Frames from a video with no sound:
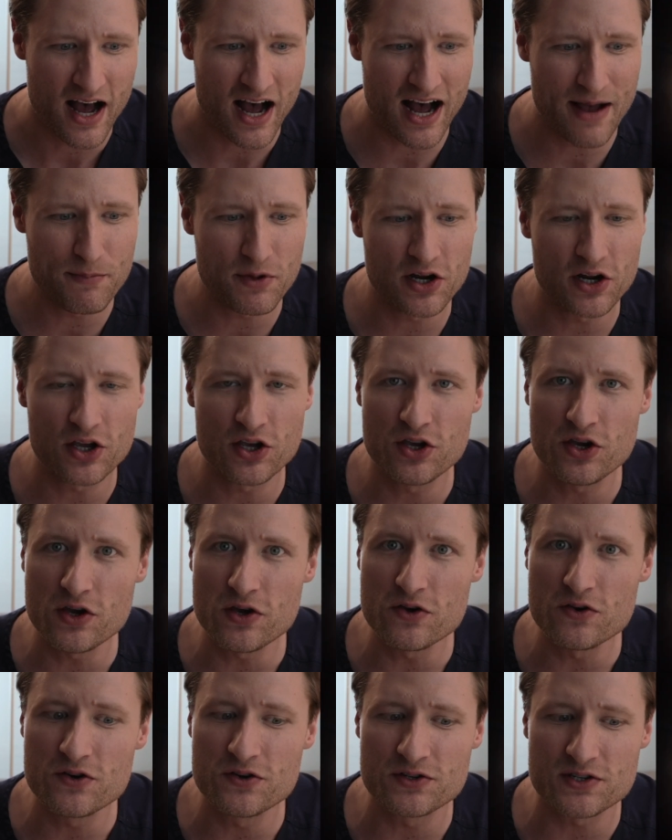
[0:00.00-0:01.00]
I'm going to
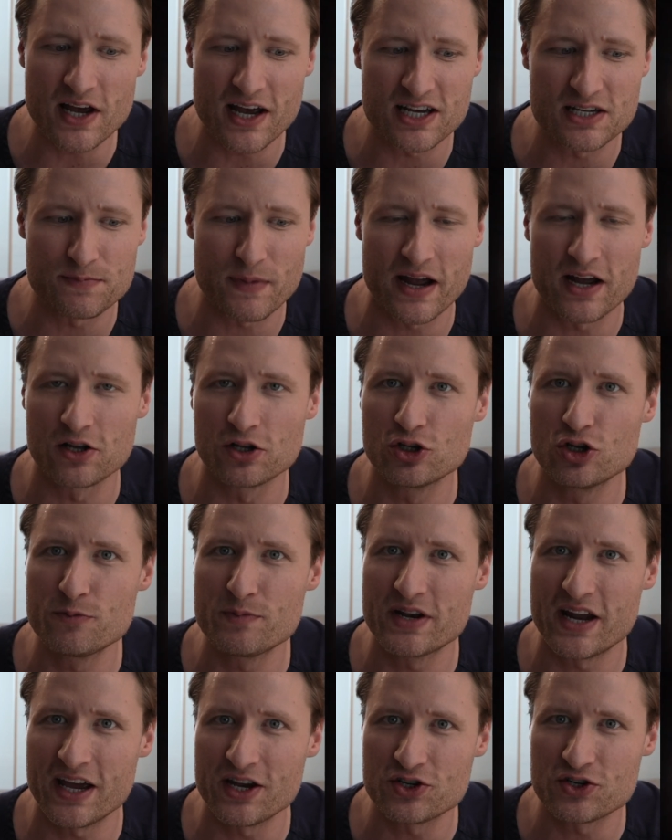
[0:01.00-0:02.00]
use as my
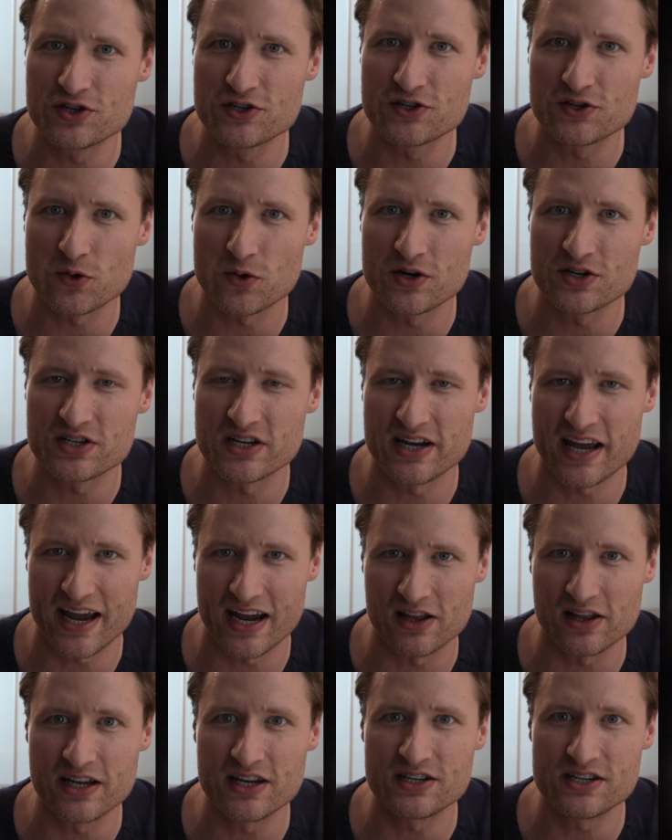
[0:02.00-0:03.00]
illumination source an
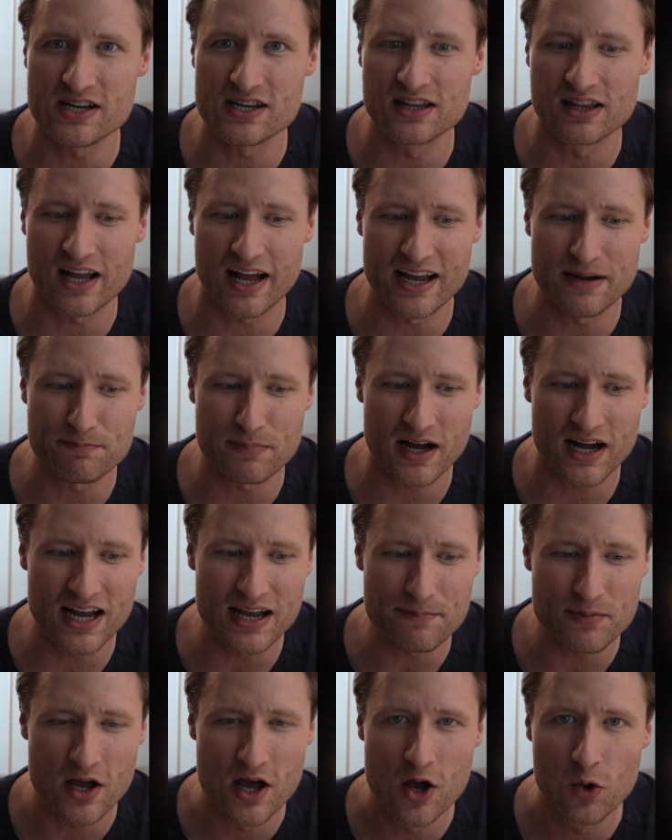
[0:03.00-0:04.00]
LED light
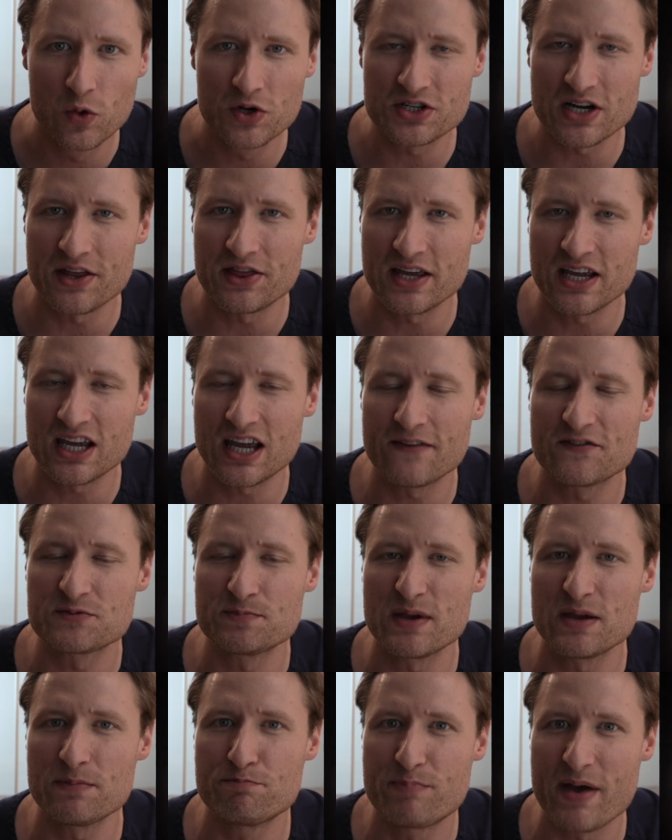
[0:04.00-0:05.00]
pipe, which I think gives
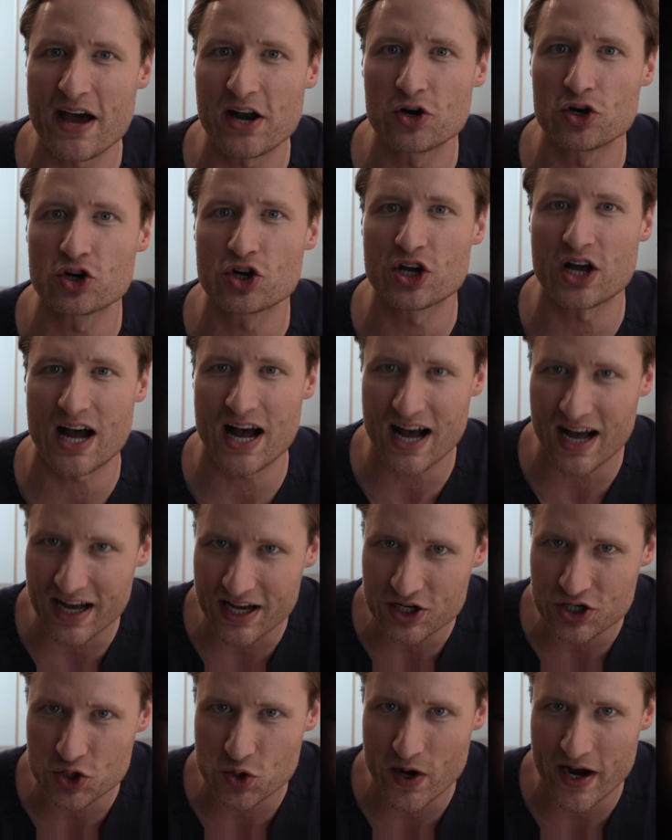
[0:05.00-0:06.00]
me better
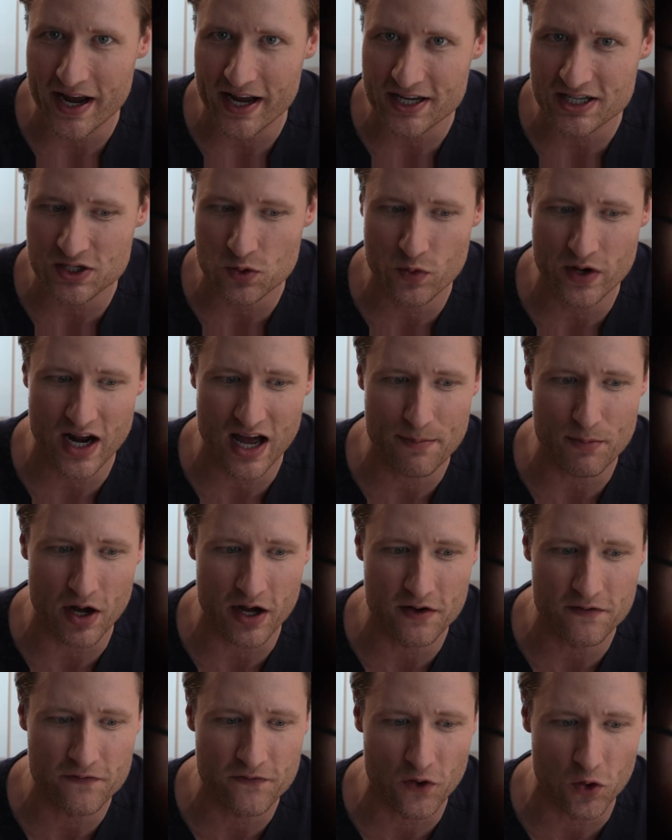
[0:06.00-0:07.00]
contrast when I'm
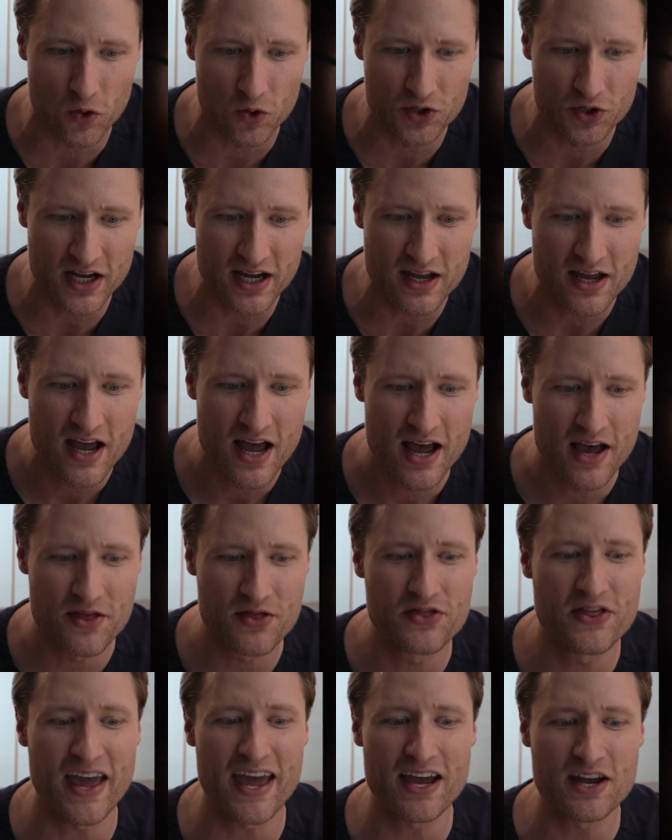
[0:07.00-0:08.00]
unfolding
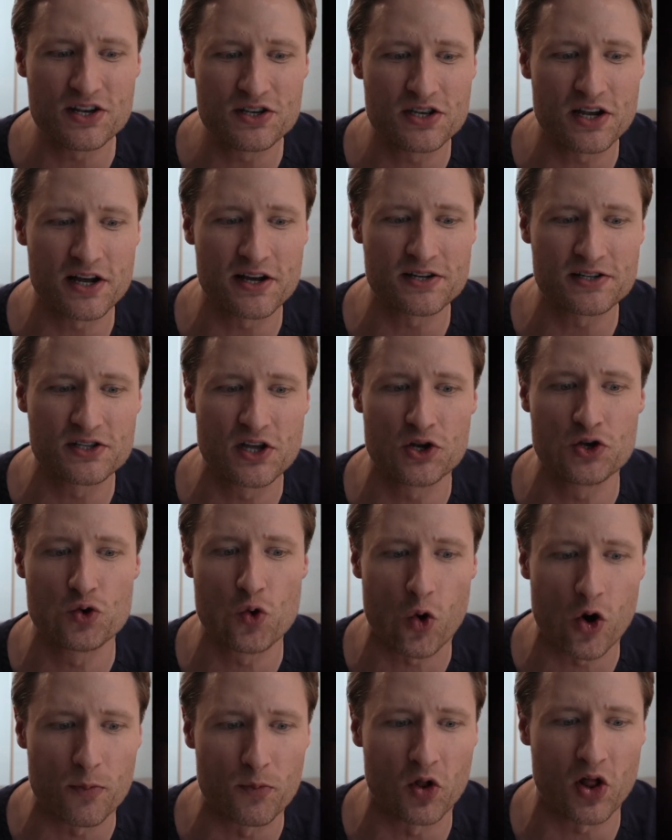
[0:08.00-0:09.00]
than does the
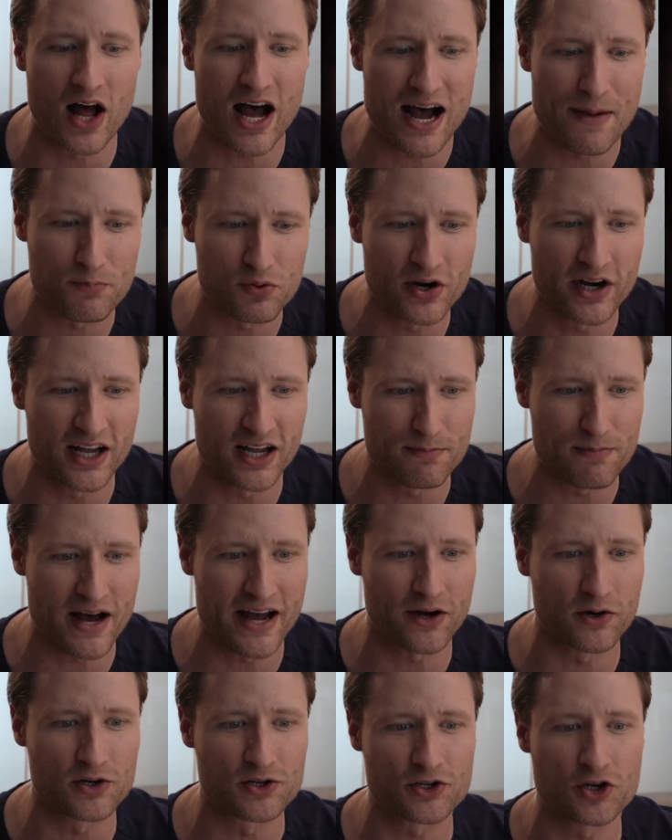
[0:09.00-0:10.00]
normal operating
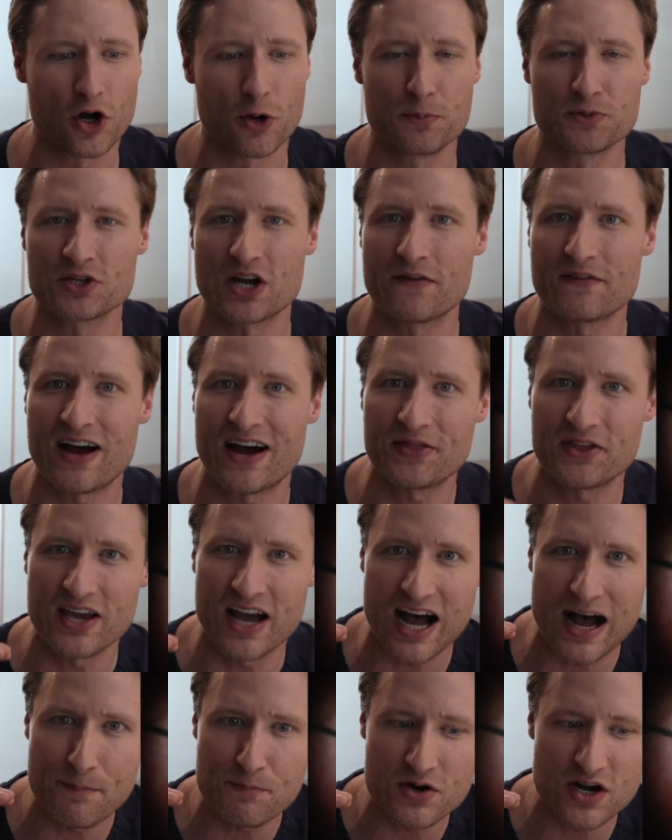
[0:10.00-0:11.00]
microscope. So I've got the
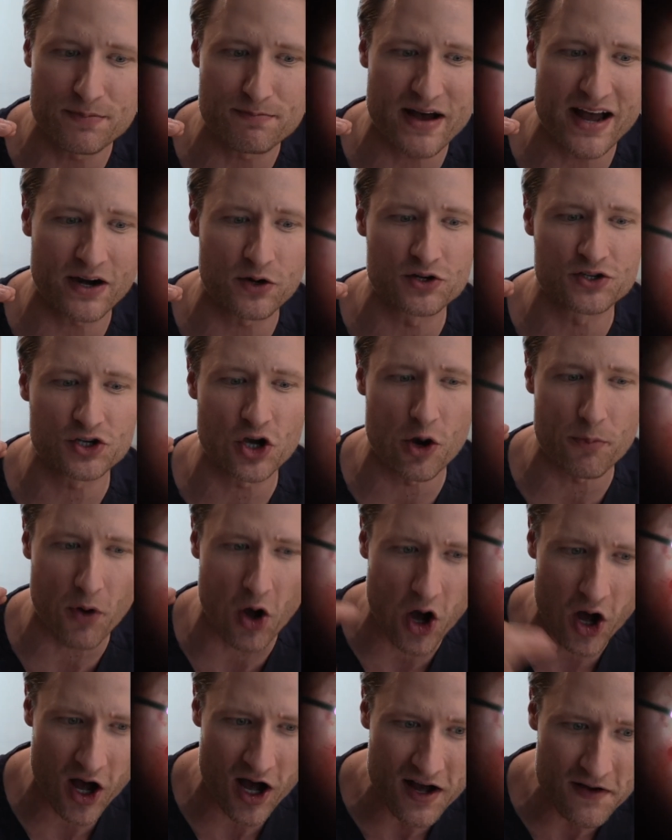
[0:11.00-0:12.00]
operating
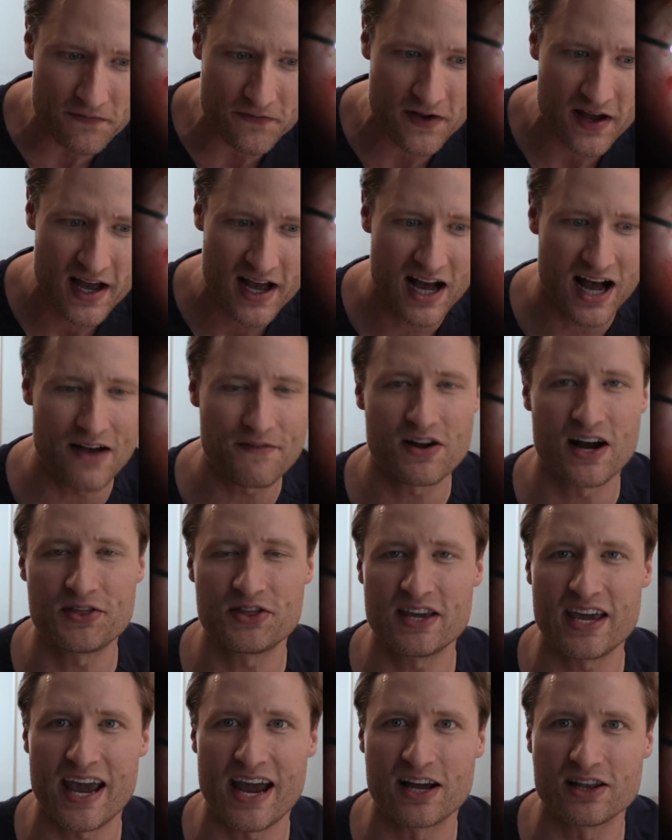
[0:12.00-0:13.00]
microscope off, I've
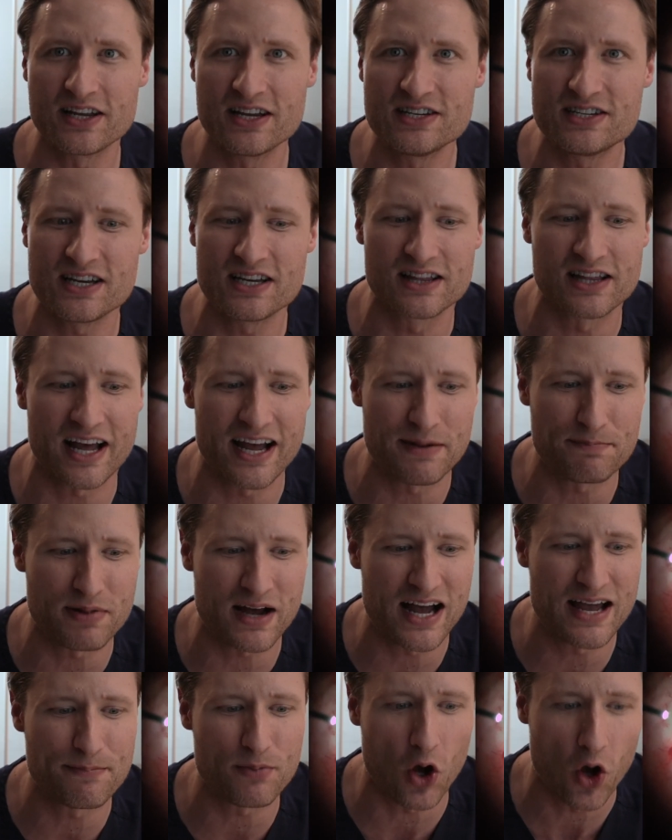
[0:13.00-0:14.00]
got the LED light
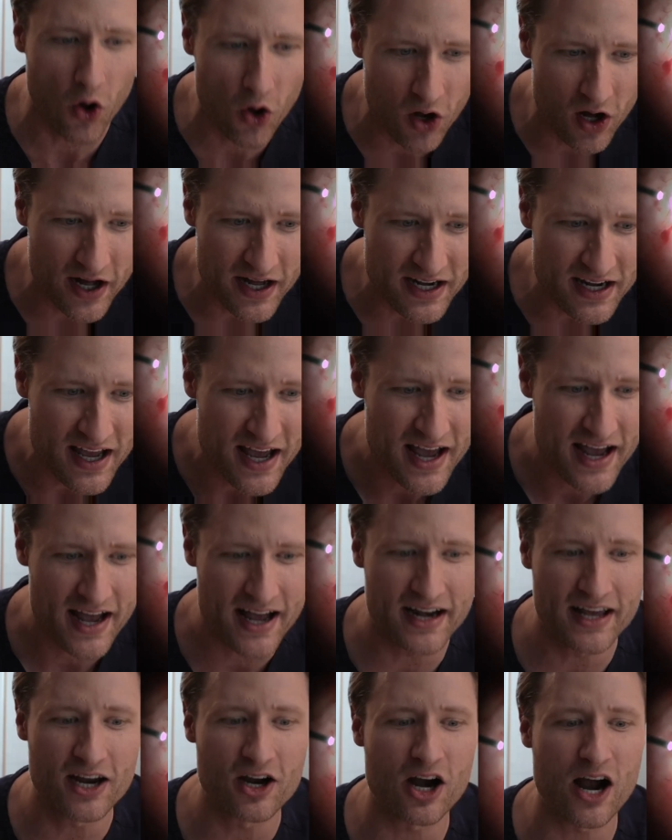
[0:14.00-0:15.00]
pipe on,
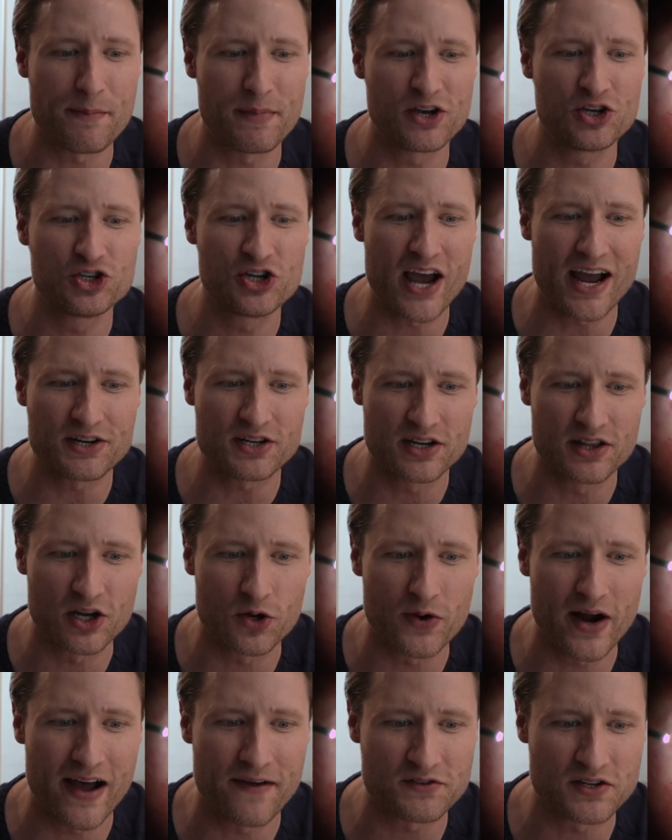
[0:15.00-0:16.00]
and here I'm injecting the
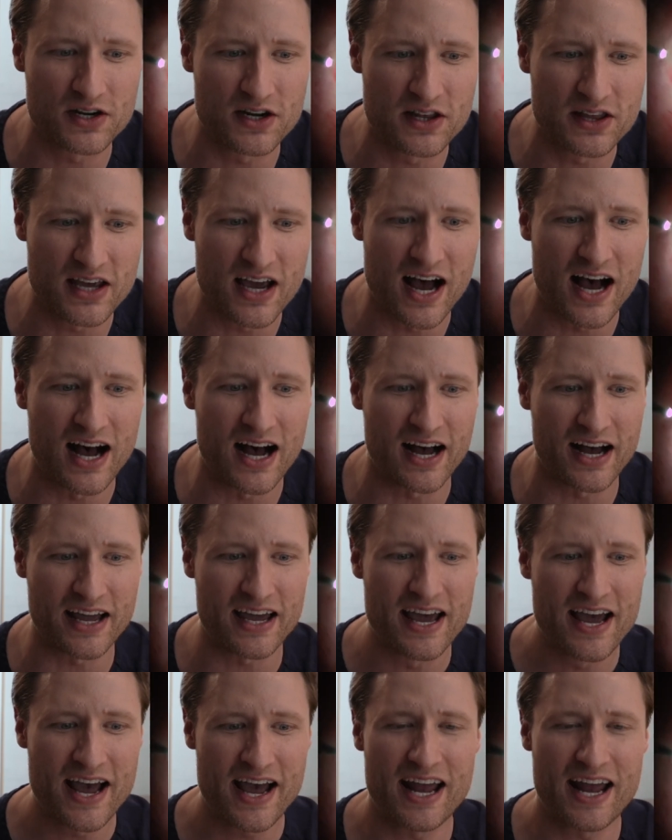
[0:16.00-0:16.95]
graft into the eye.